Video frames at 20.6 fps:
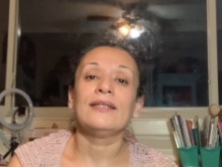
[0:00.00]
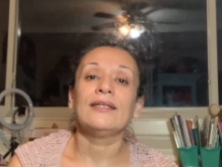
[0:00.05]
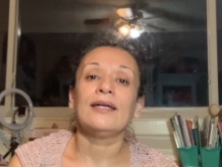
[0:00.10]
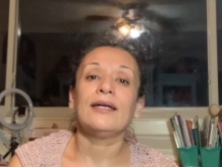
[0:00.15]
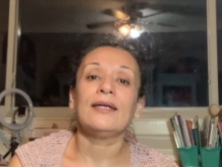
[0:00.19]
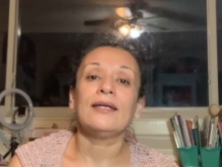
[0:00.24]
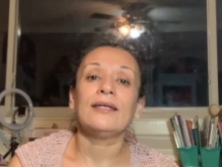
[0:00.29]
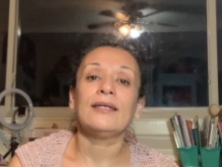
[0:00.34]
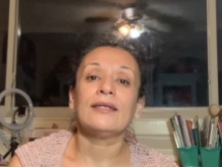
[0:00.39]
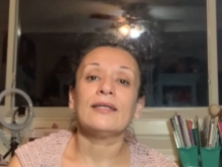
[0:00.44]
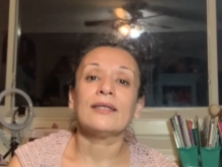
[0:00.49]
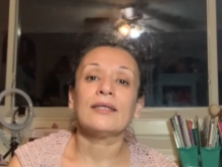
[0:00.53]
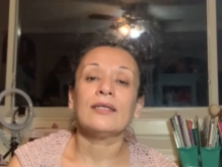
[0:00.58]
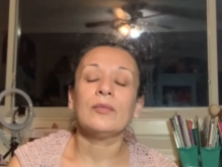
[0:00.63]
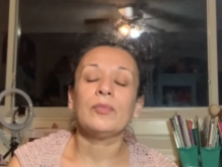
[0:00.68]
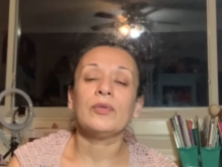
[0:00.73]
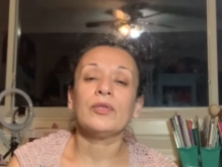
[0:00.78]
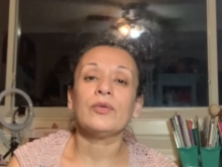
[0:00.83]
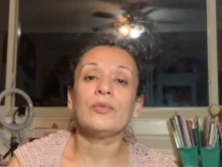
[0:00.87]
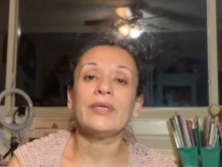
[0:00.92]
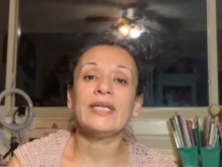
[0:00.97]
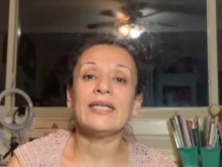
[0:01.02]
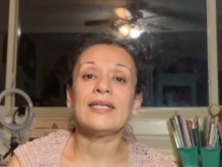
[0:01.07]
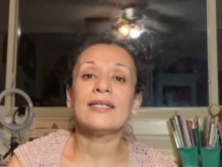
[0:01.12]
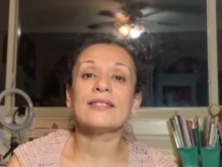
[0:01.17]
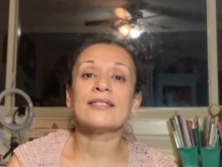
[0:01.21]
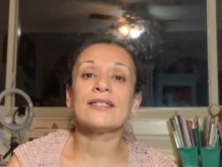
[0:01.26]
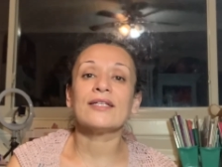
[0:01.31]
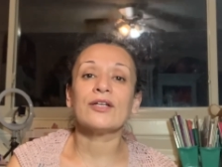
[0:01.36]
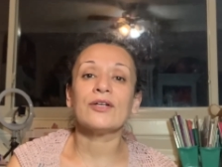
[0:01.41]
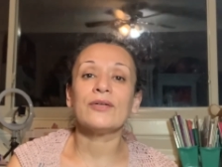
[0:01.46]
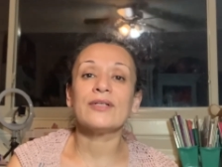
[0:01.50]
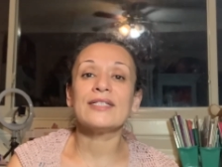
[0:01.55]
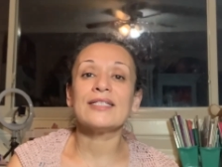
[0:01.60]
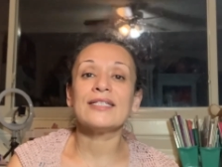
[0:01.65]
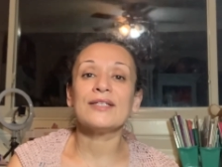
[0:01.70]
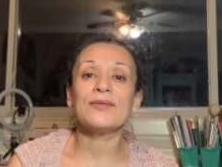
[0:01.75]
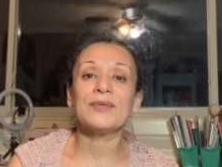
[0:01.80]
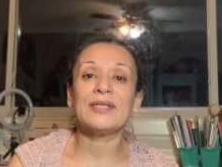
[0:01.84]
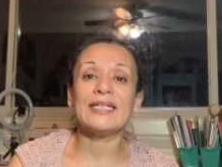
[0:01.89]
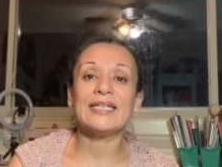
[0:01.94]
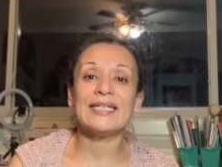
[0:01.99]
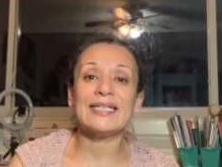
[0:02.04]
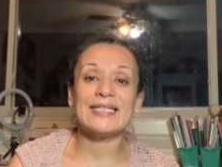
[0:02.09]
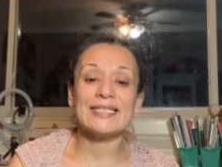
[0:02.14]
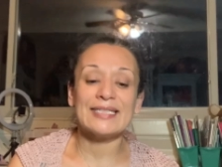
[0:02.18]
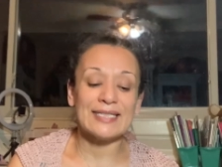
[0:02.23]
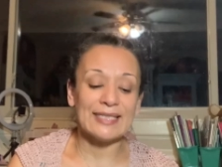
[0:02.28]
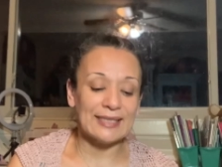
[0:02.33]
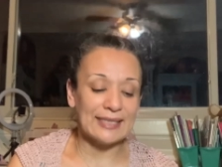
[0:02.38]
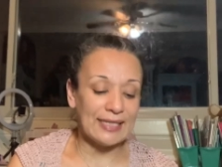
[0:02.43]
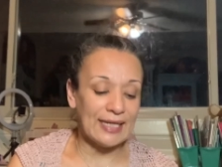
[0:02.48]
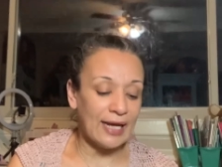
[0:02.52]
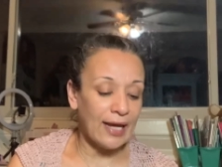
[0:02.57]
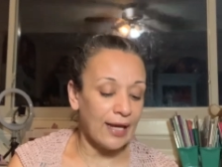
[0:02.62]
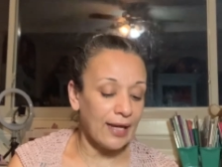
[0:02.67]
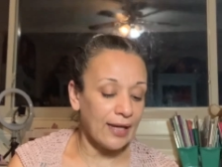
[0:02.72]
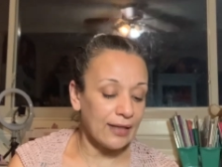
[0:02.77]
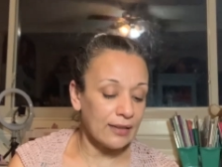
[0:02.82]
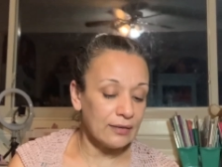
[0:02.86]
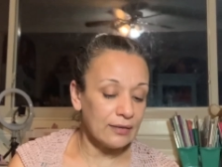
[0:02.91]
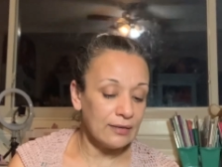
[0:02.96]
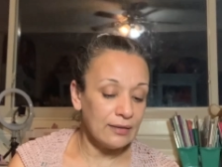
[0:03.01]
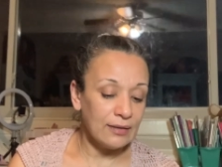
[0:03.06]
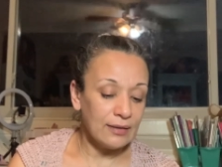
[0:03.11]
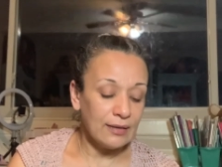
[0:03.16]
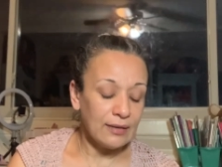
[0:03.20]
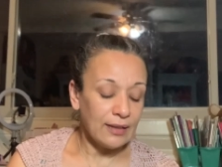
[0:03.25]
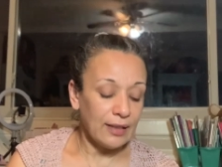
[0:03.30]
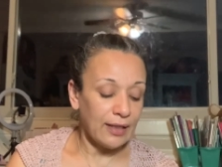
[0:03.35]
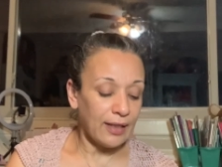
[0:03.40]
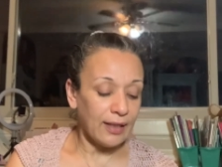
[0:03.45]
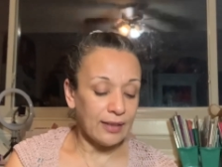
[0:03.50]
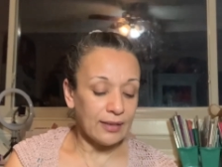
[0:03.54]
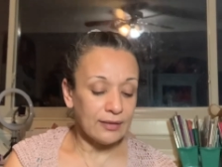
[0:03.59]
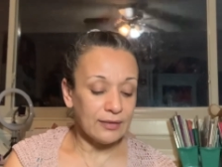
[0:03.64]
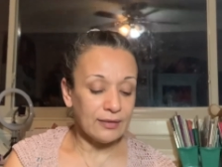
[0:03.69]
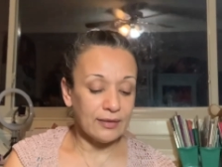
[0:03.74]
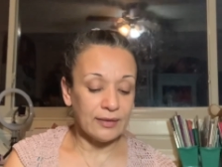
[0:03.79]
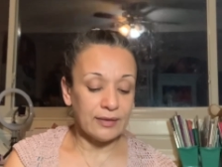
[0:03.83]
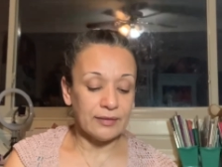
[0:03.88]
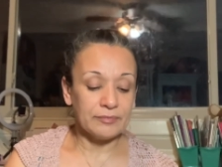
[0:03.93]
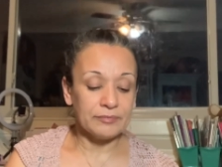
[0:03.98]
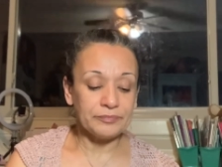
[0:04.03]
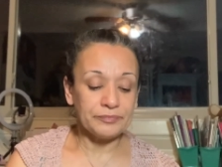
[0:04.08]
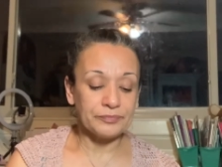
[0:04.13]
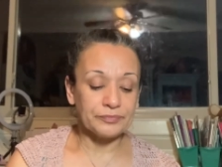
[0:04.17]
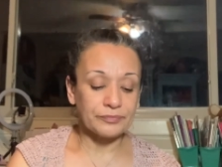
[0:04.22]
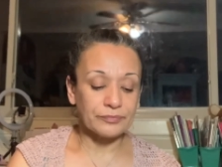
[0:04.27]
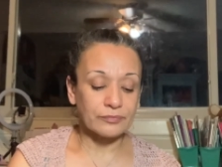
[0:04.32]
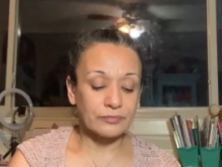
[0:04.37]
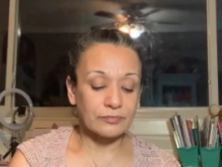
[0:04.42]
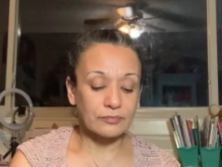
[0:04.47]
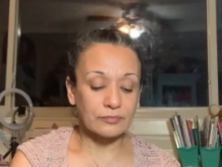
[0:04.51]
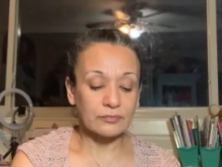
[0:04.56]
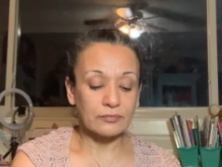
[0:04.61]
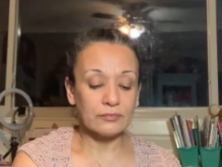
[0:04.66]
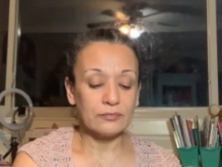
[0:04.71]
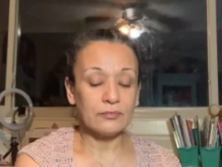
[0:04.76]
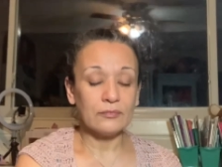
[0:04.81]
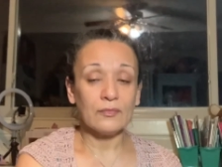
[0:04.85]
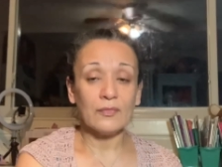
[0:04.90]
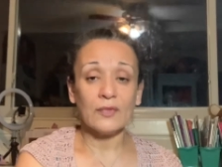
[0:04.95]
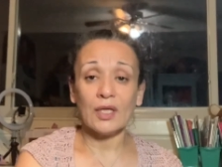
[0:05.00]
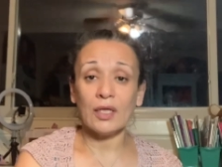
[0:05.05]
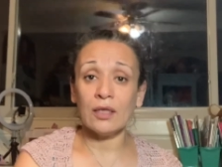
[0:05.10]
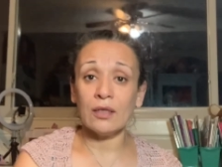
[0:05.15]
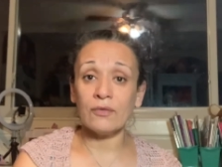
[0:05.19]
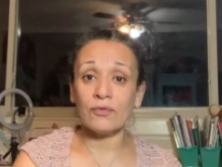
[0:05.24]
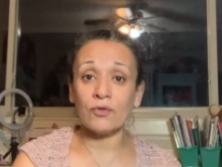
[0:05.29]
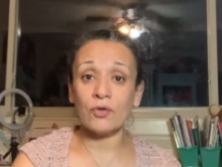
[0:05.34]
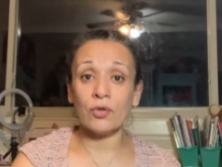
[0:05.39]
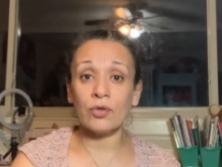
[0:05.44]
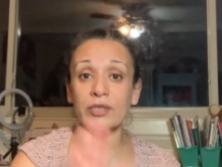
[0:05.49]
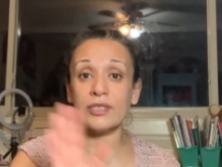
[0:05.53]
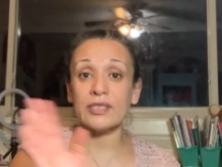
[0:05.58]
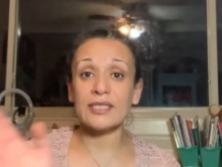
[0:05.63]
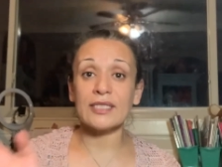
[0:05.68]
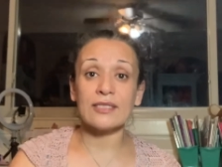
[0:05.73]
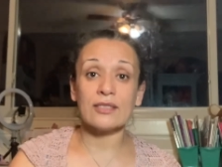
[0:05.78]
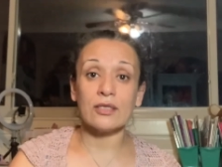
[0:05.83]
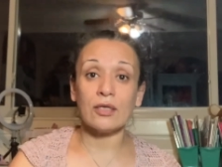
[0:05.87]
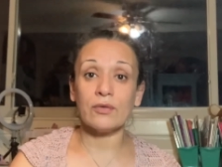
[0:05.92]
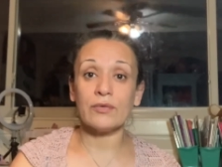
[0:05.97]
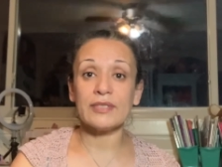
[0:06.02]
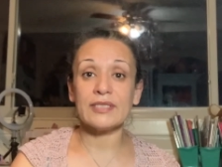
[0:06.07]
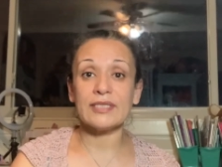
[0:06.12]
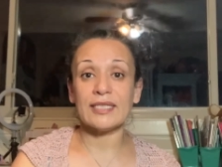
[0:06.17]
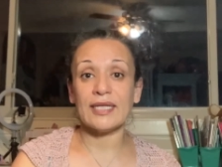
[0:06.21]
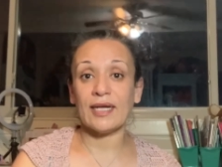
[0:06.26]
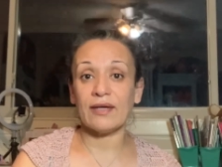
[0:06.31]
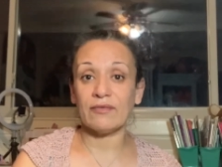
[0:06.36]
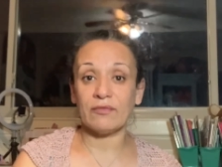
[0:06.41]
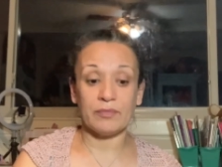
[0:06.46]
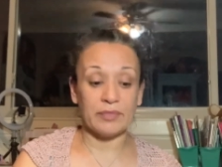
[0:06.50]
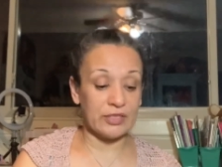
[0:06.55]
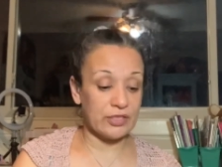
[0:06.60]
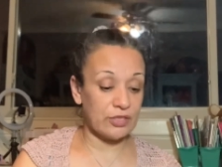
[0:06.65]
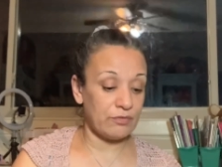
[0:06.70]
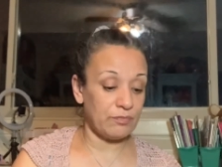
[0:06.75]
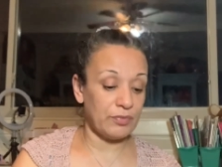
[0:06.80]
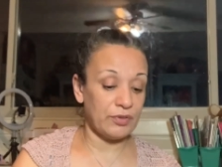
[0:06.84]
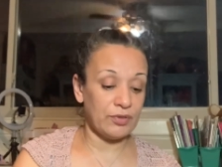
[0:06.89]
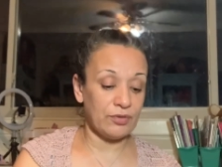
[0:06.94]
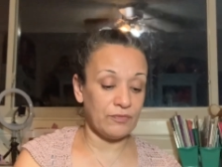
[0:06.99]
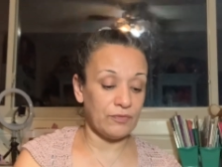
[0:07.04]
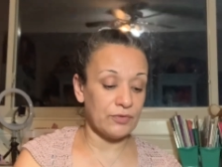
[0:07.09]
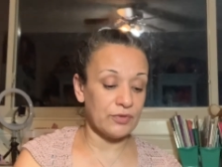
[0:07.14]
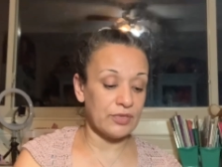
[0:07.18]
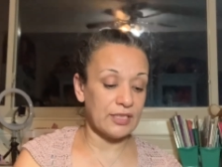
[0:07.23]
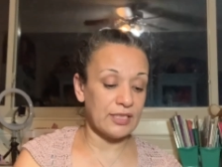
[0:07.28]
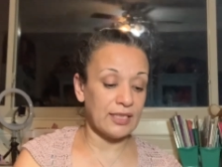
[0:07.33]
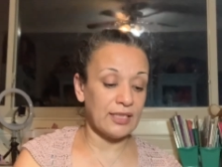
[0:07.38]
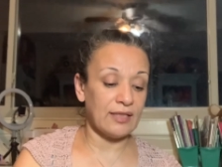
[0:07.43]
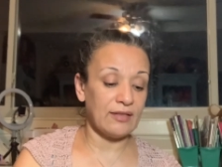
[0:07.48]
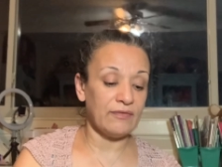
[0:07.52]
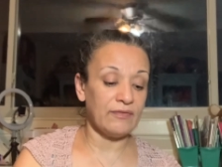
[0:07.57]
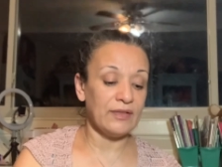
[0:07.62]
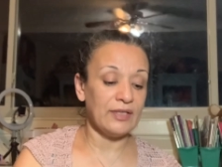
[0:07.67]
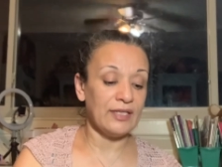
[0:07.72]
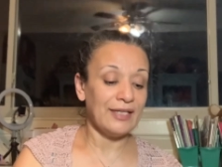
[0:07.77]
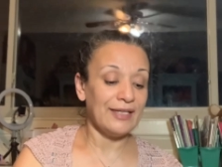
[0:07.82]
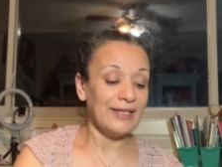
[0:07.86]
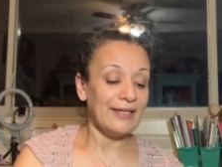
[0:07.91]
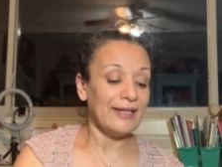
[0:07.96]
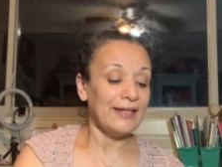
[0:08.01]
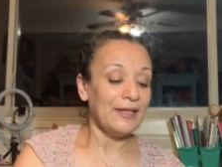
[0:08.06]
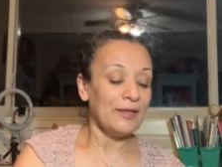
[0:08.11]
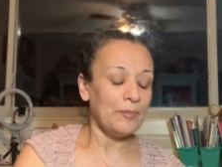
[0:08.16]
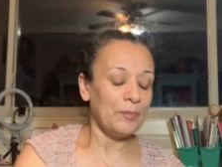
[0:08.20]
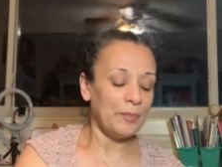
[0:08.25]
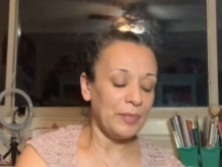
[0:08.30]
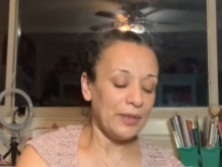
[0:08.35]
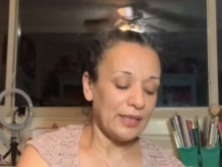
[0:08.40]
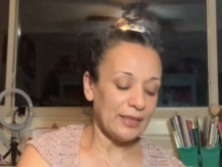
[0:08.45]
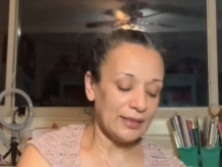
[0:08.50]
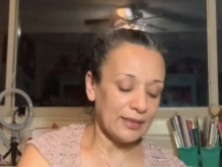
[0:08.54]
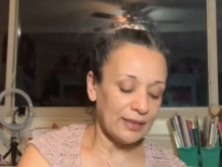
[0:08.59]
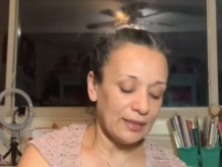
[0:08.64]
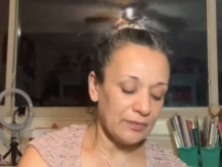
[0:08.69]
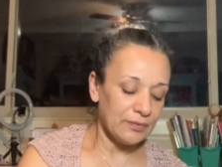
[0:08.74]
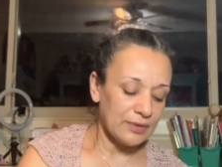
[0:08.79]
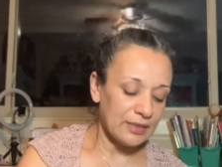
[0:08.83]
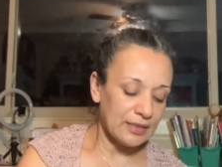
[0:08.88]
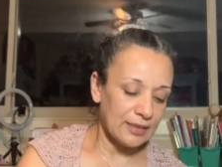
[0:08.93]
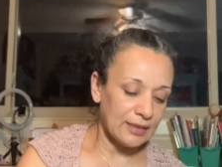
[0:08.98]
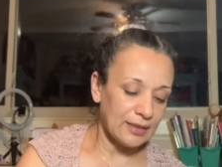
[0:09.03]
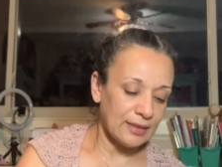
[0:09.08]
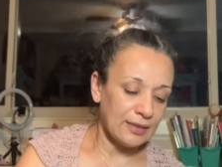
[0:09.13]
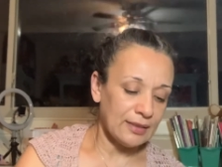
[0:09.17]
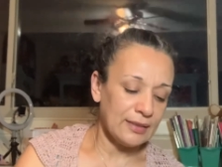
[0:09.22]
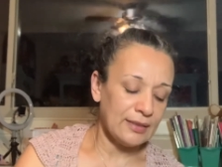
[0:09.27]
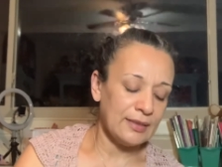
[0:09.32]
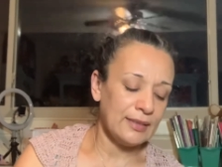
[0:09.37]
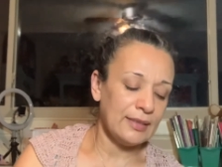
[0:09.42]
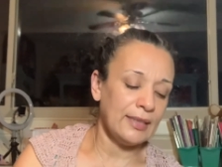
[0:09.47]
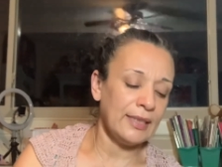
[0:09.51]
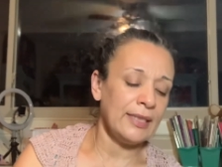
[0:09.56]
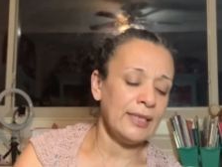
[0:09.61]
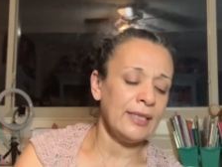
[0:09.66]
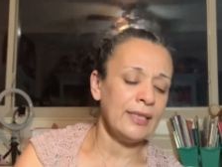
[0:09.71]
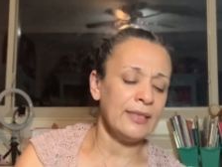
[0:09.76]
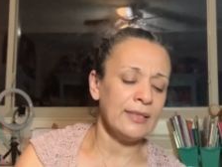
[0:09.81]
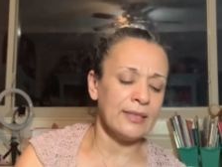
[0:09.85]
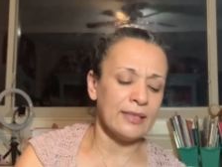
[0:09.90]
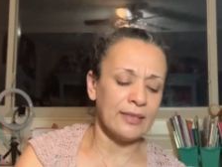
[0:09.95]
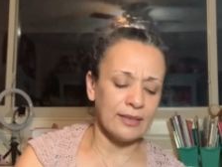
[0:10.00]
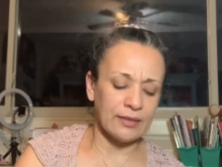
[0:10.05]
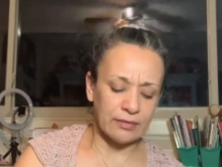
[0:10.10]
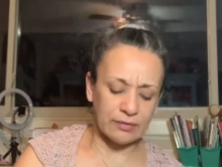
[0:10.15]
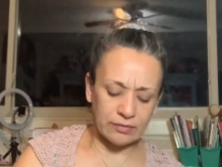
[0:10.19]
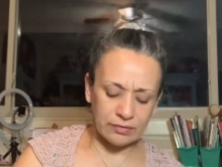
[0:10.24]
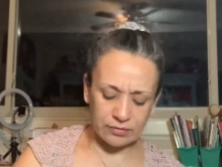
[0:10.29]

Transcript: uh, a couple of weekends ago and see what it is that they had. And um, of course, as always, they have a bunch of beautiful stuff. But there was a lady there